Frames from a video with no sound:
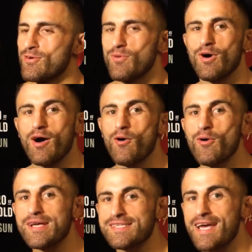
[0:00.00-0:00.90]
Look, well, I
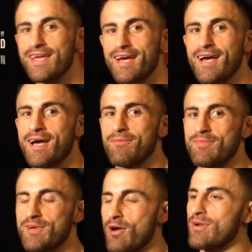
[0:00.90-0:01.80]
always say
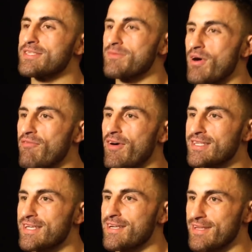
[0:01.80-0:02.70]
going into my
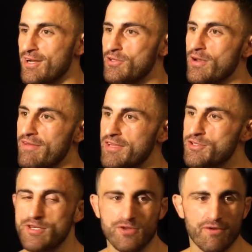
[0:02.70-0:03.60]
fights that I don't have
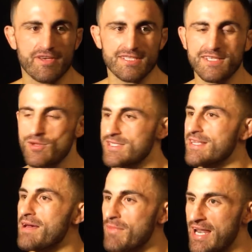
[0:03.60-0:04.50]
injuries, obviously. So I
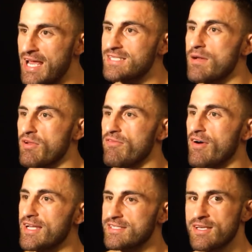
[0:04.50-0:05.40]
said that in my last couple of
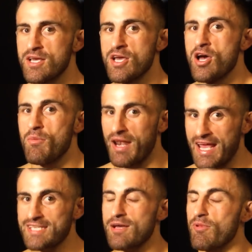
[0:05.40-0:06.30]
fights. My
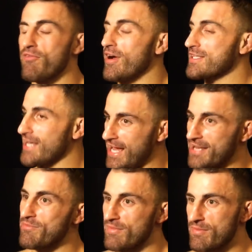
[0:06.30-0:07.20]
last couple of fights, I had
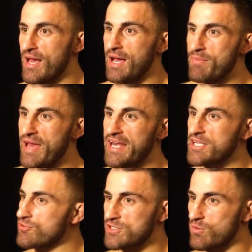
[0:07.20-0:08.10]
bad
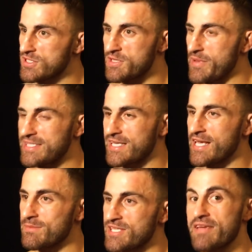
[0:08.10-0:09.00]
injuries. It wasn't the best
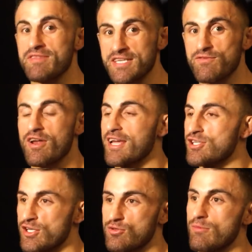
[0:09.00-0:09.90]
camps. Even this fight, I
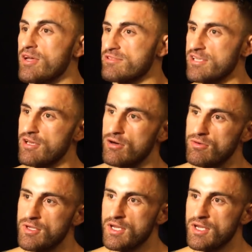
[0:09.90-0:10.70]
actually tore my LCL